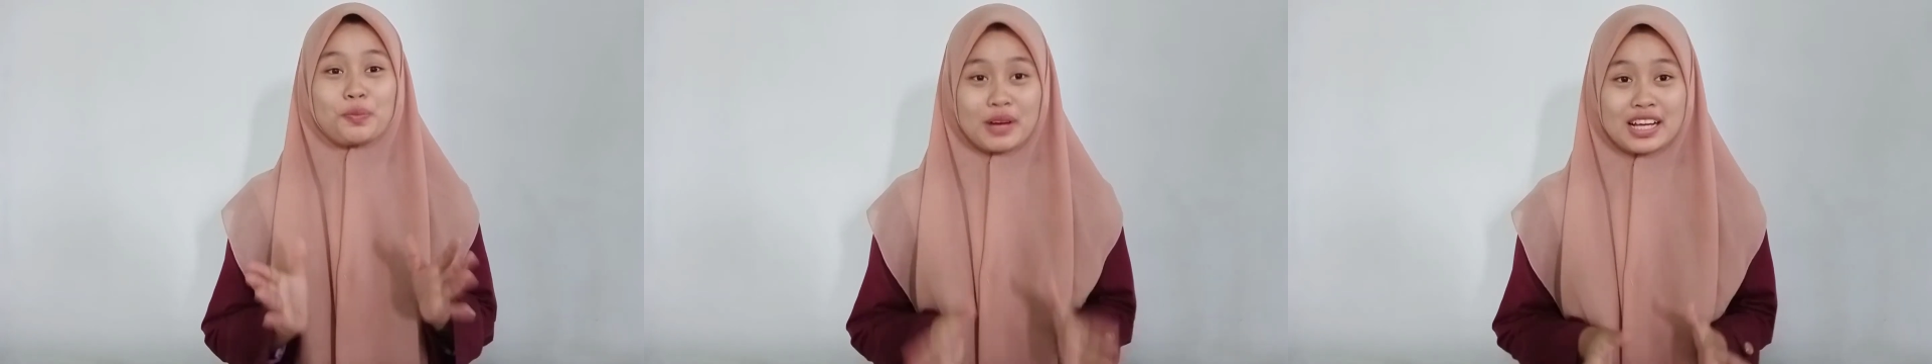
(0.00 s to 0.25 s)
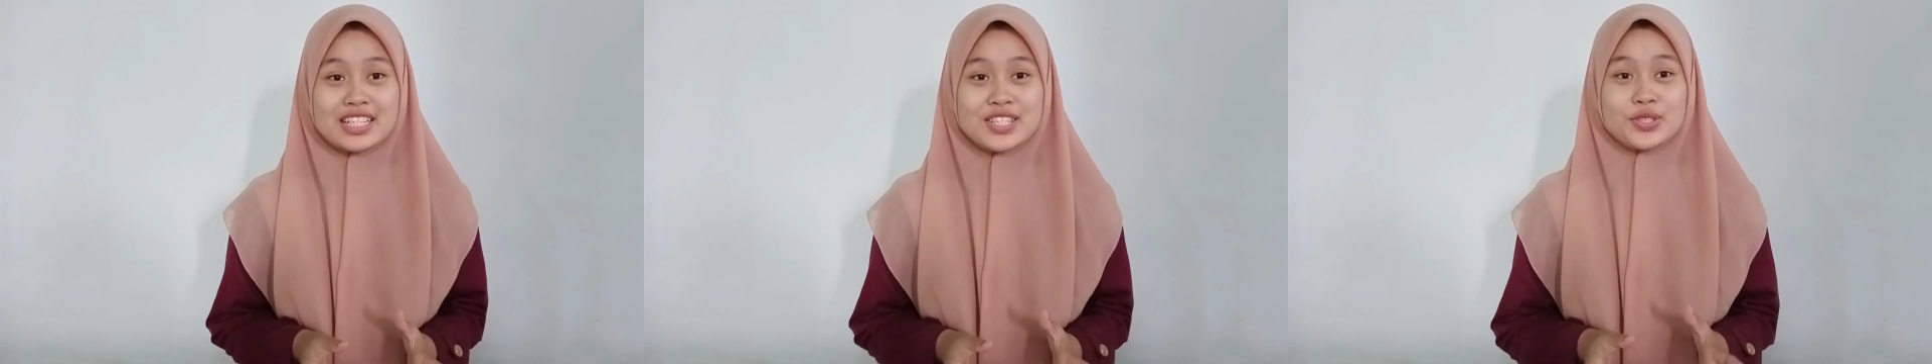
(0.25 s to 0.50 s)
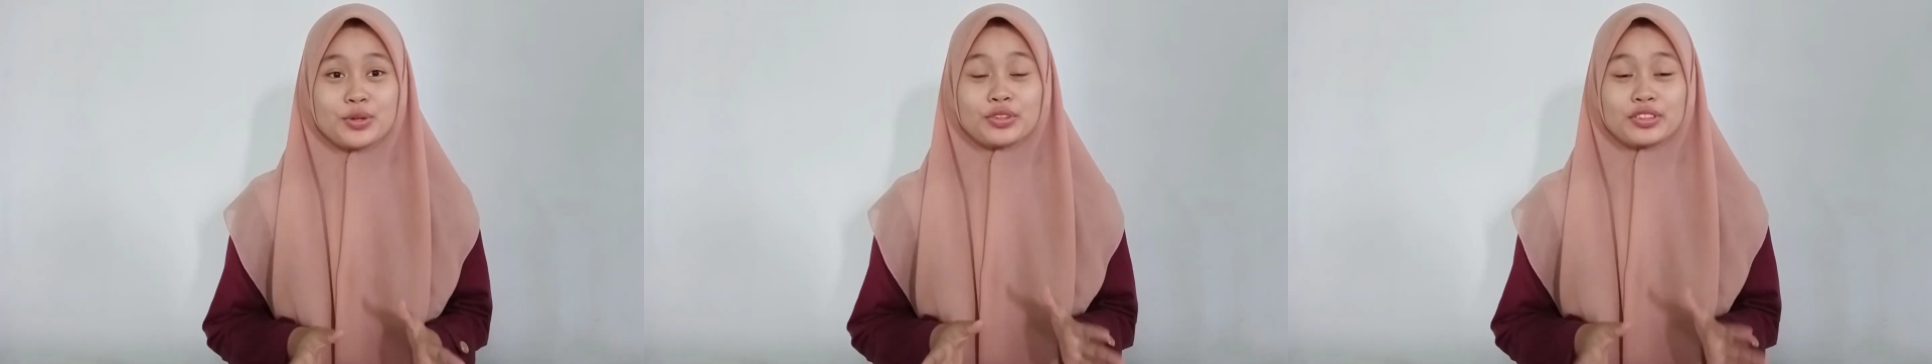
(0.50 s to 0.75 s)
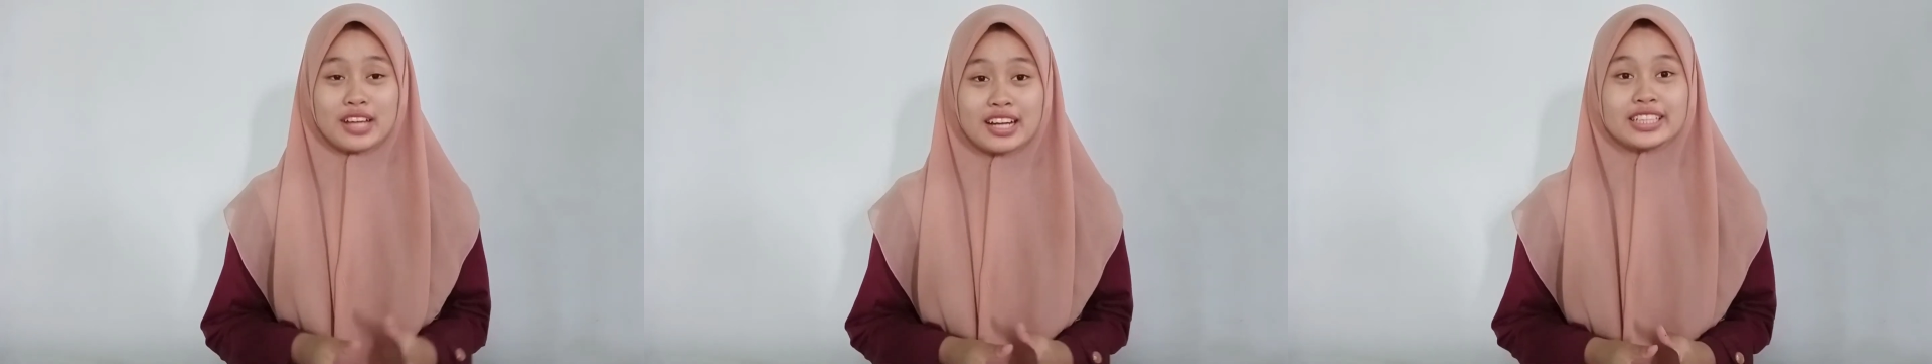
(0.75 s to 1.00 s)
pass your
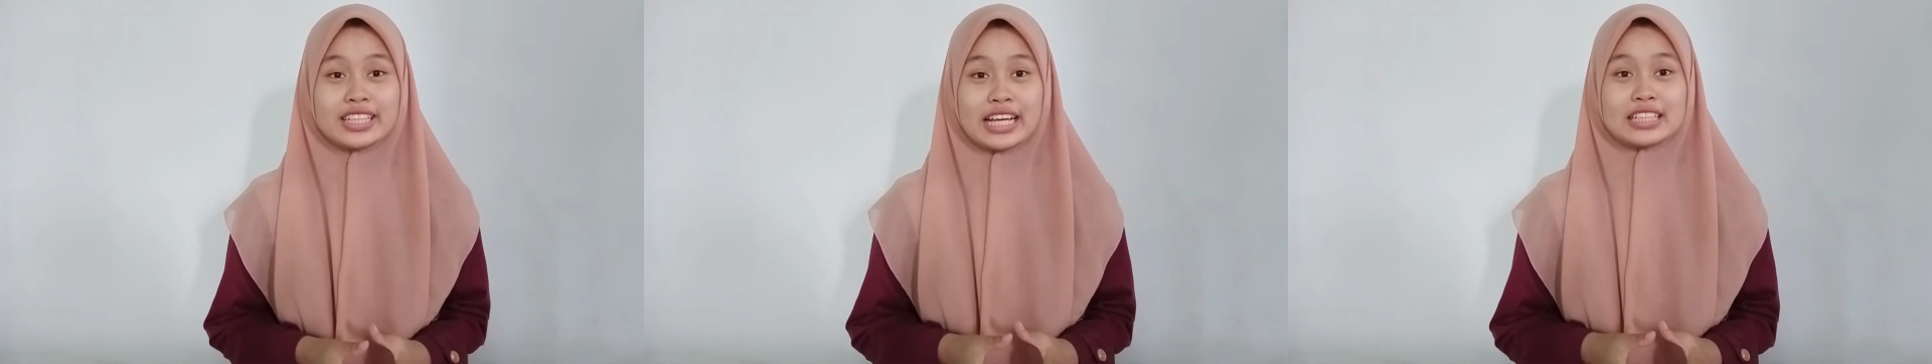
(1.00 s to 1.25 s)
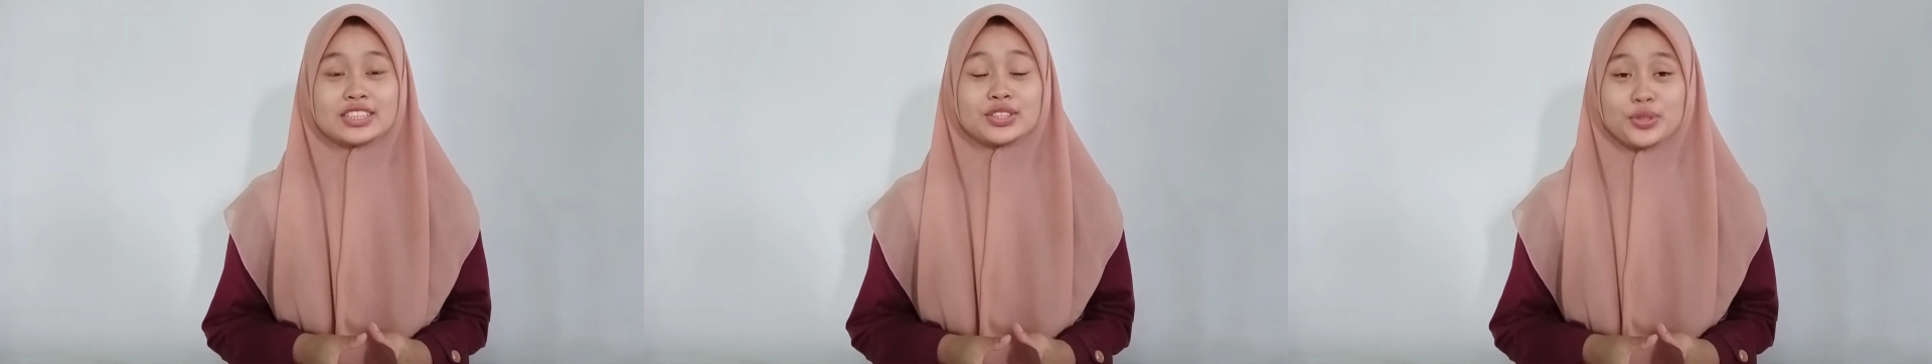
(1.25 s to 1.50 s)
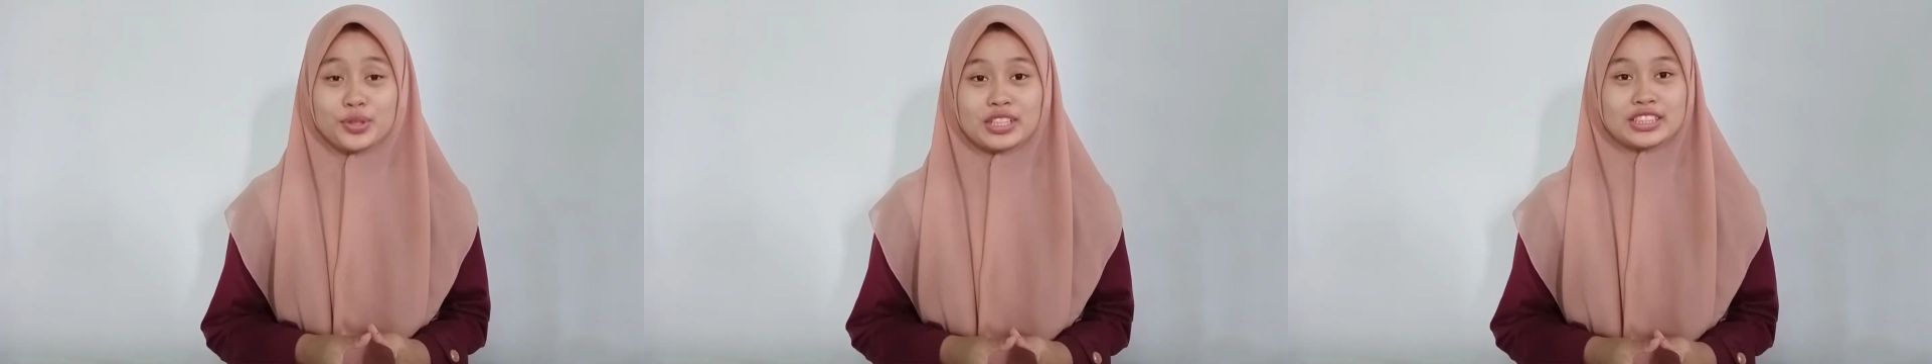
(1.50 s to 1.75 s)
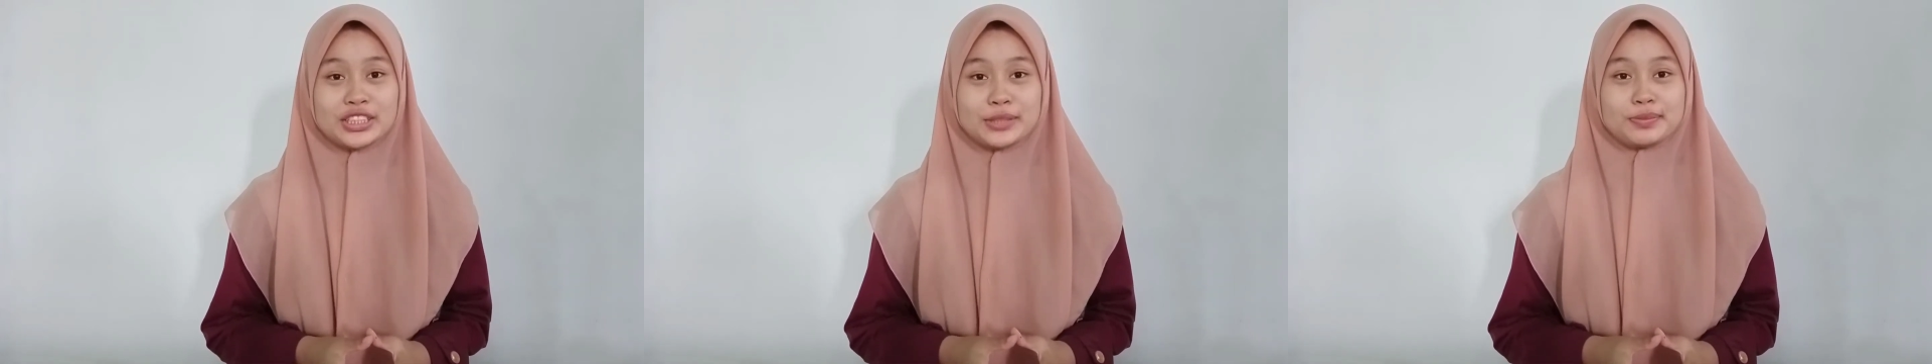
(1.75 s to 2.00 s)
target
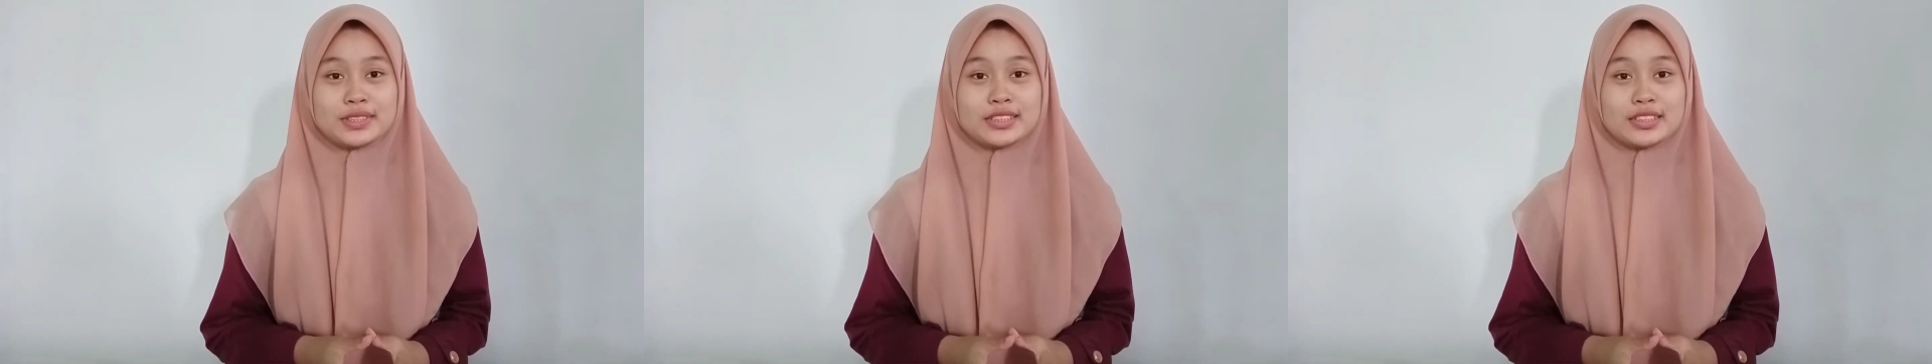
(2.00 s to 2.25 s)
scholarships.